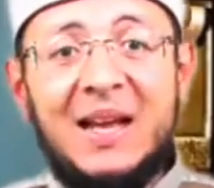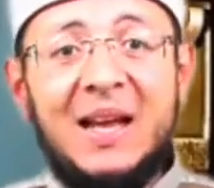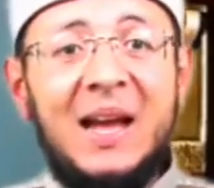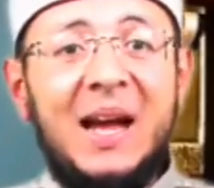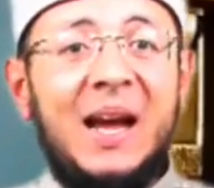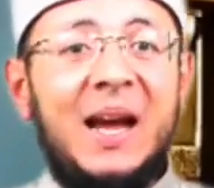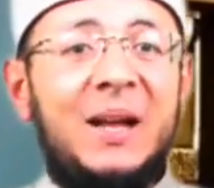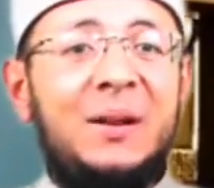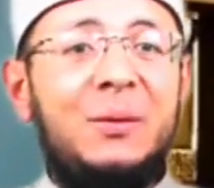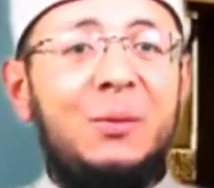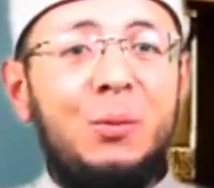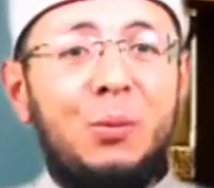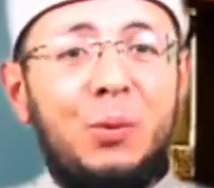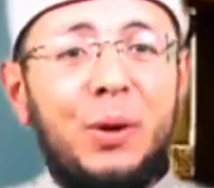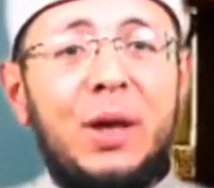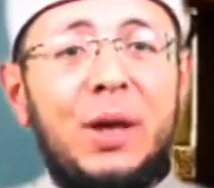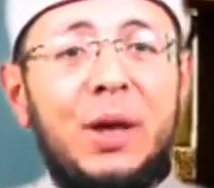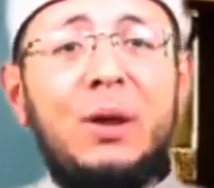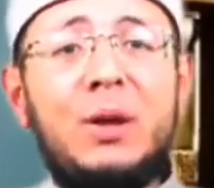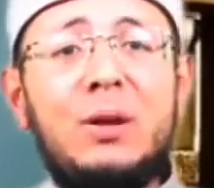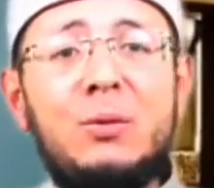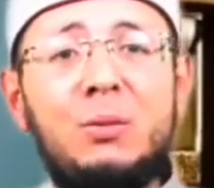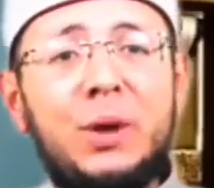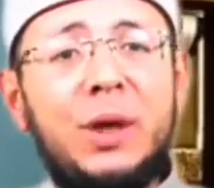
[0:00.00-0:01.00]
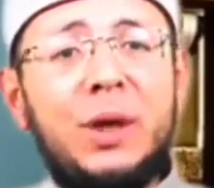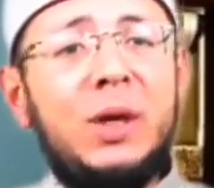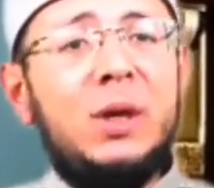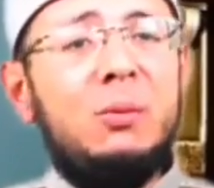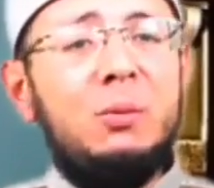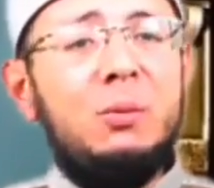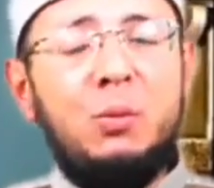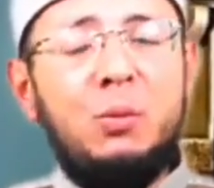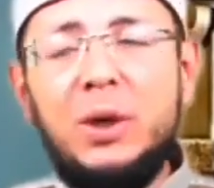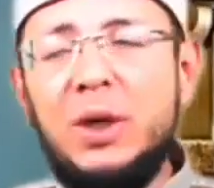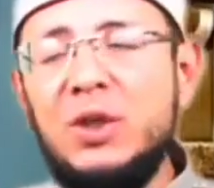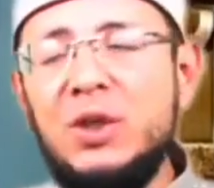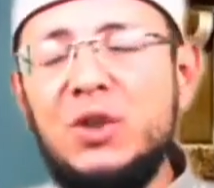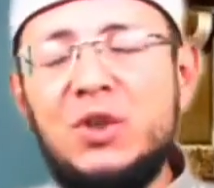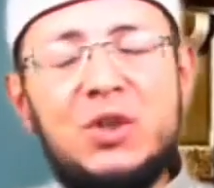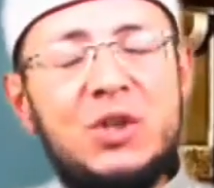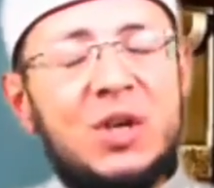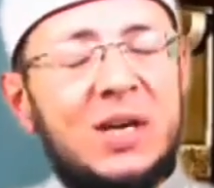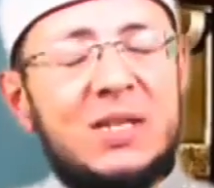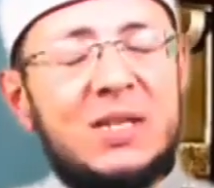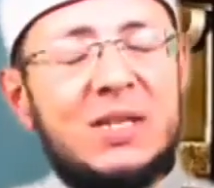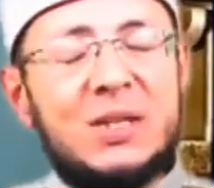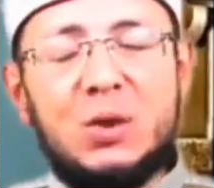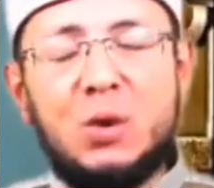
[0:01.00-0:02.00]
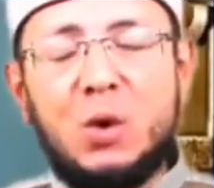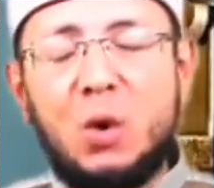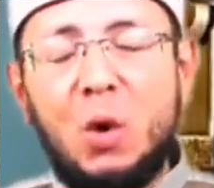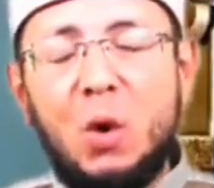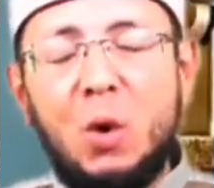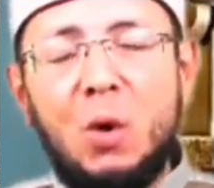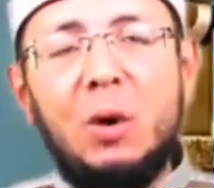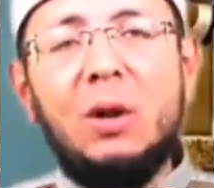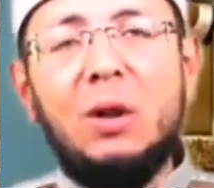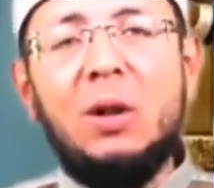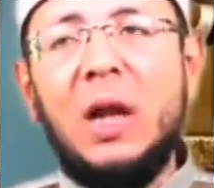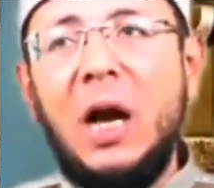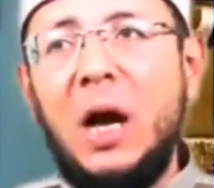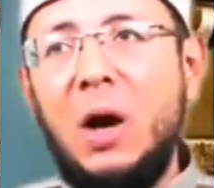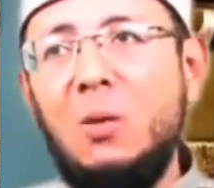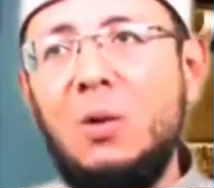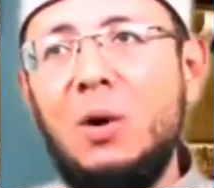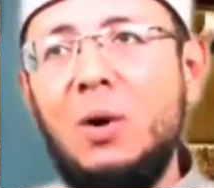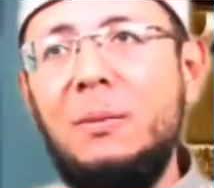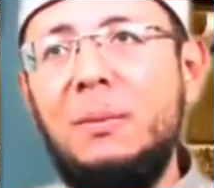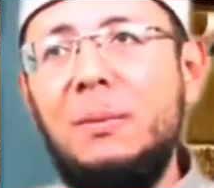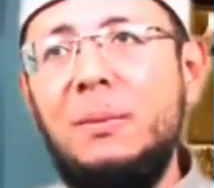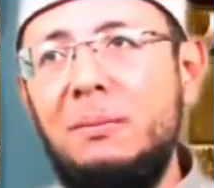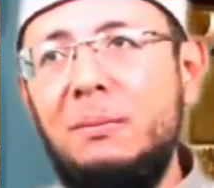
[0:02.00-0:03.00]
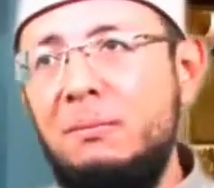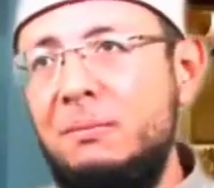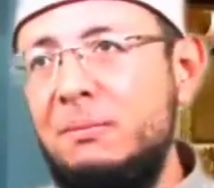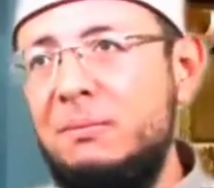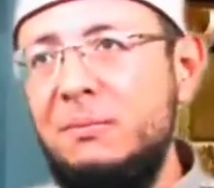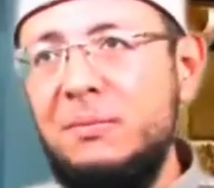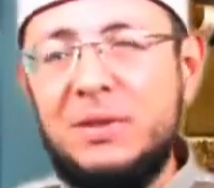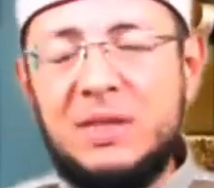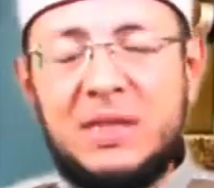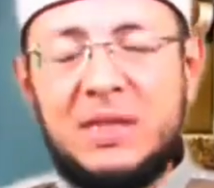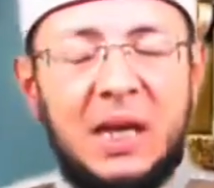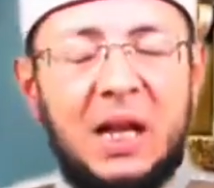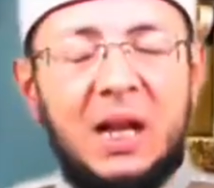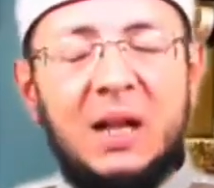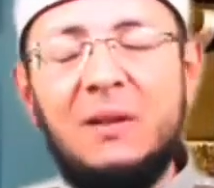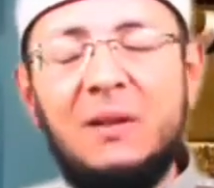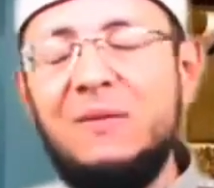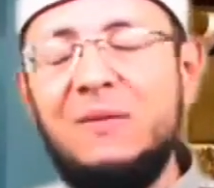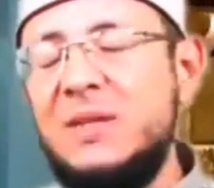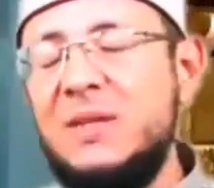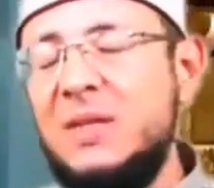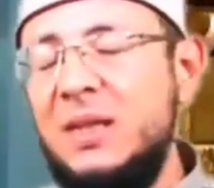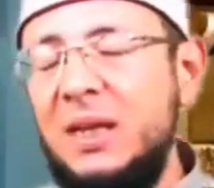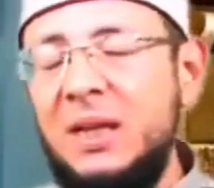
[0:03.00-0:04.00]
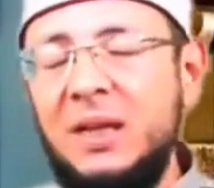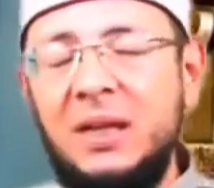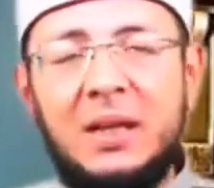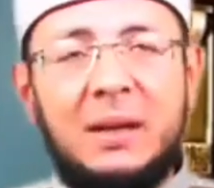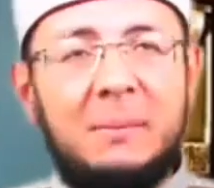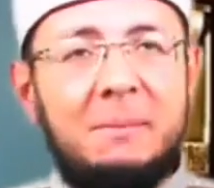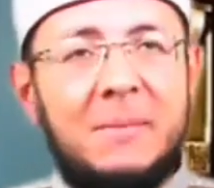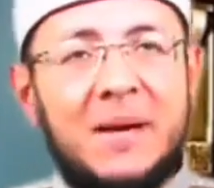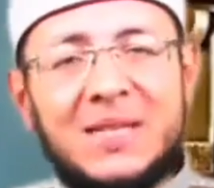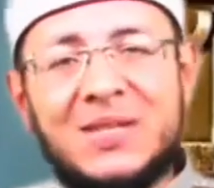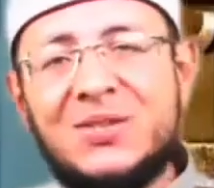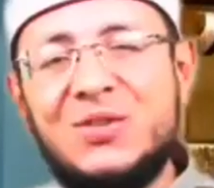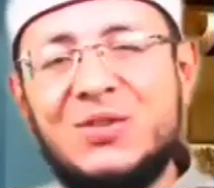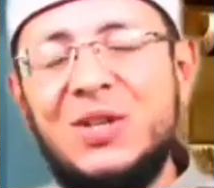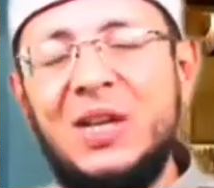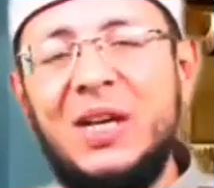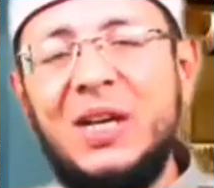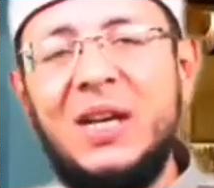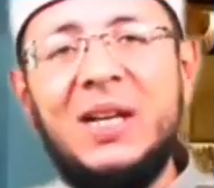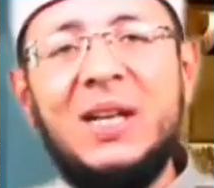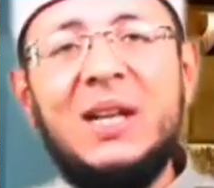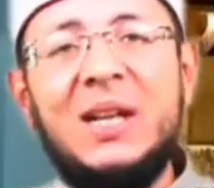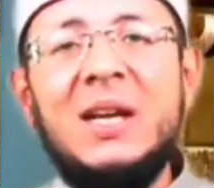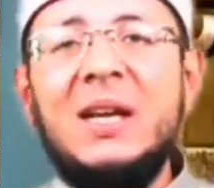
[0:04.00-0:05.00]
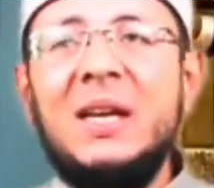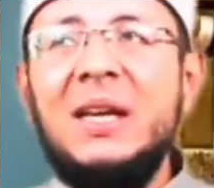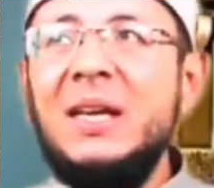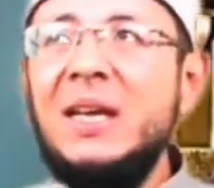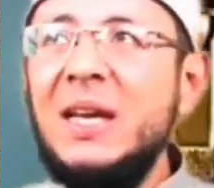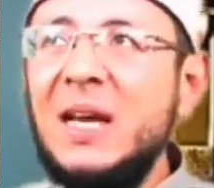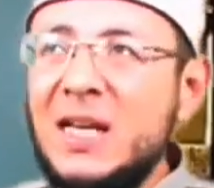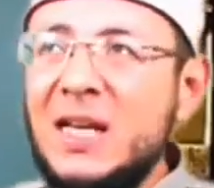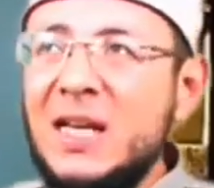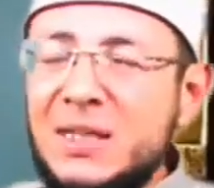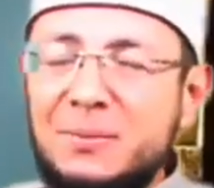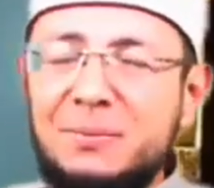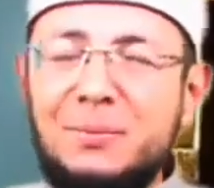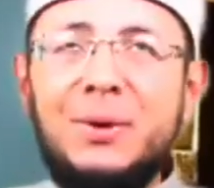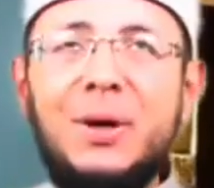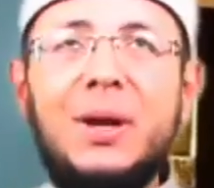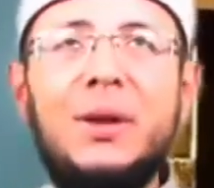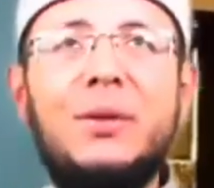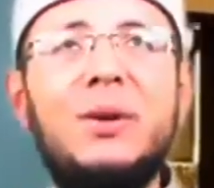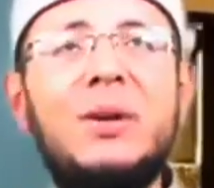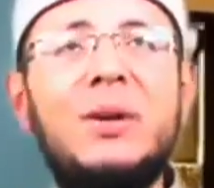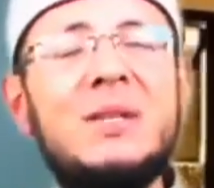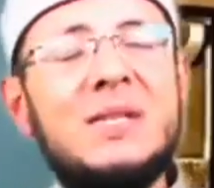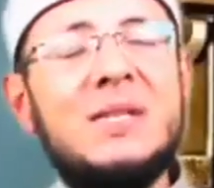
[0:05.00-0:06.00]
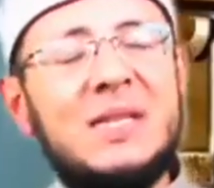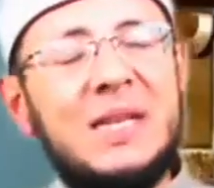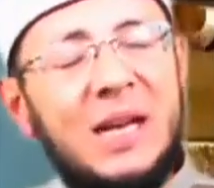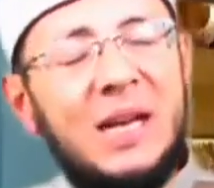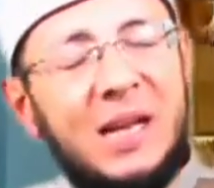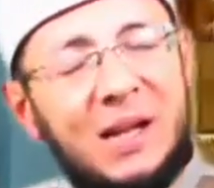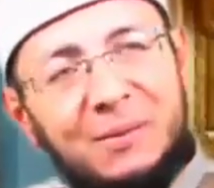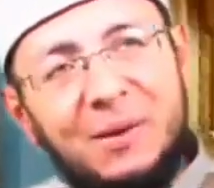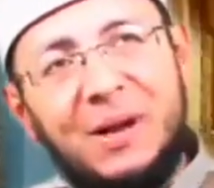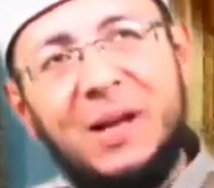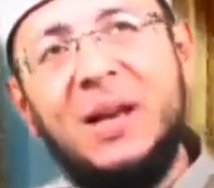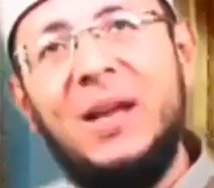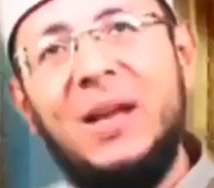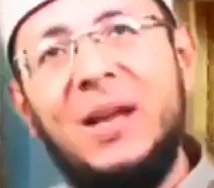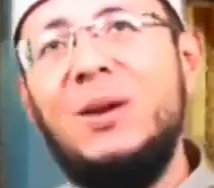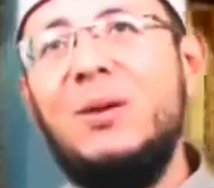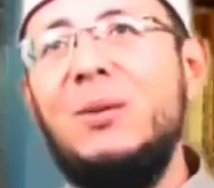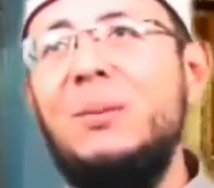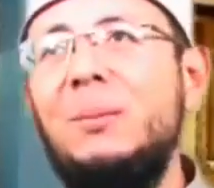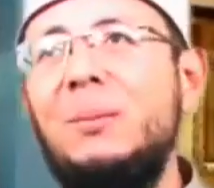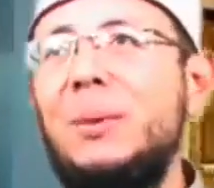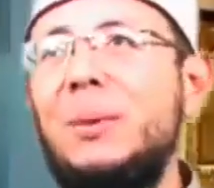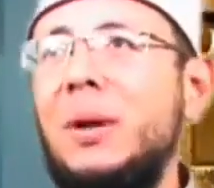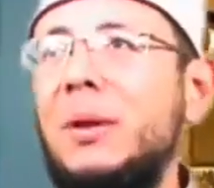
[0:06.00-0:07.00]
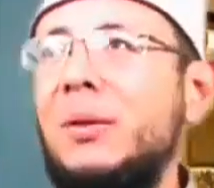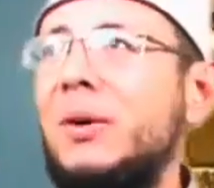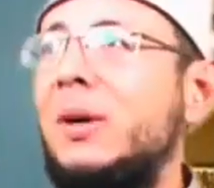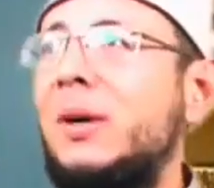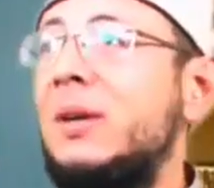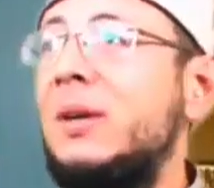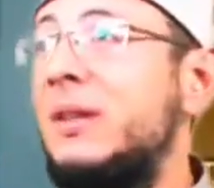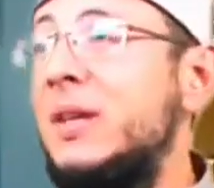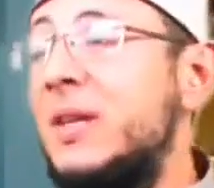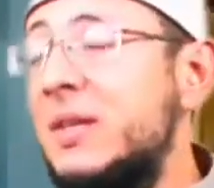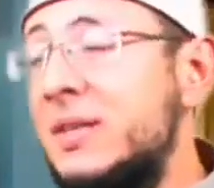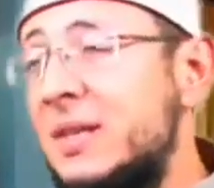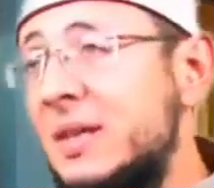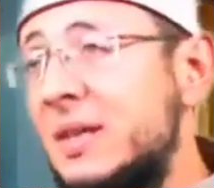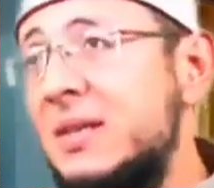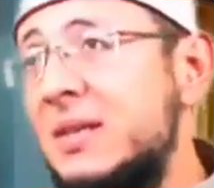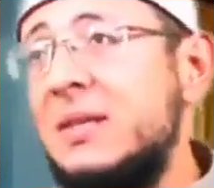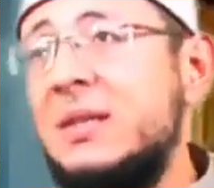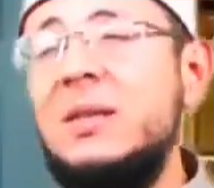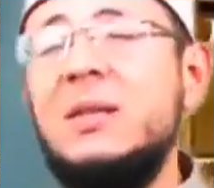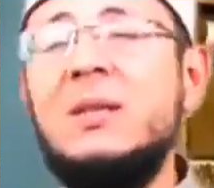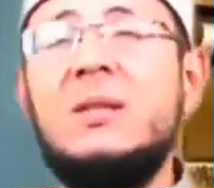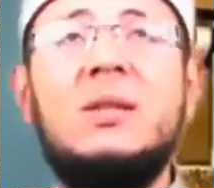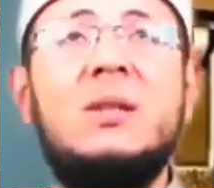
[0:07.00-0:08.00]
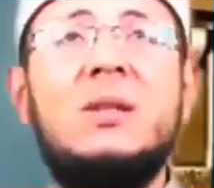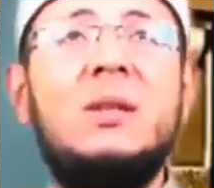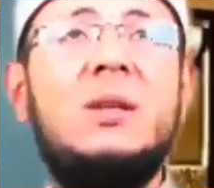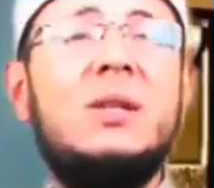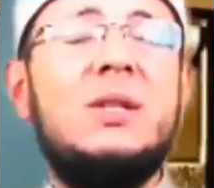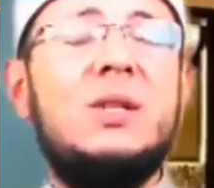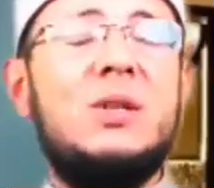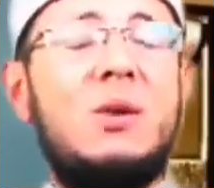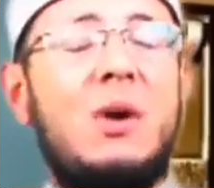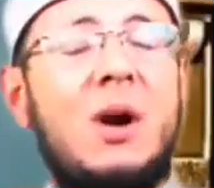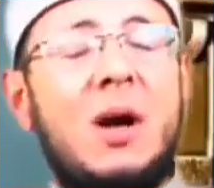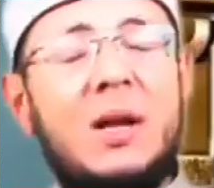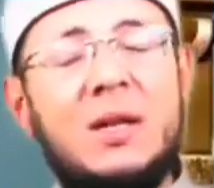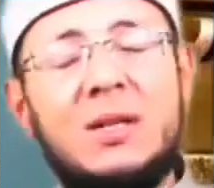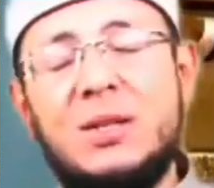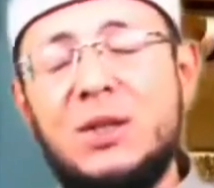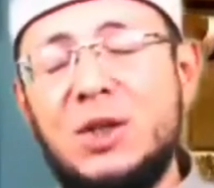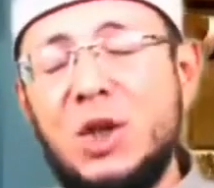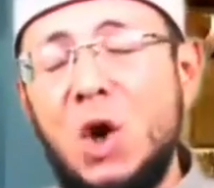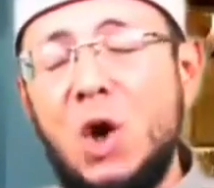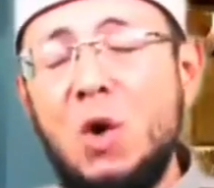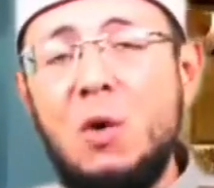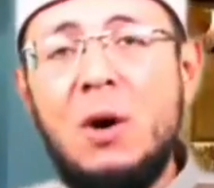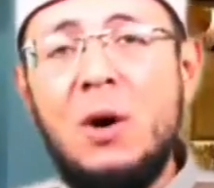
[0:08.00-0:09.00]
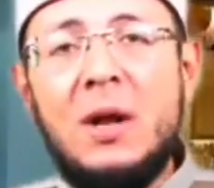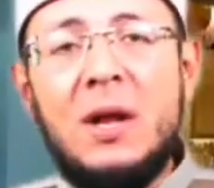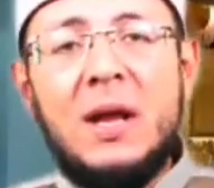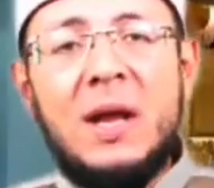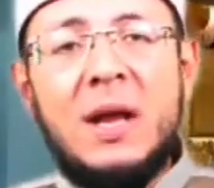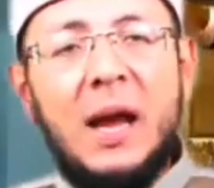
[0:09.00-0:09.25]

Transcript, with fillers: And we, we, we just call ourselves in the masjid, yes, brother, salam alaikum, brother, this is sister, so and so.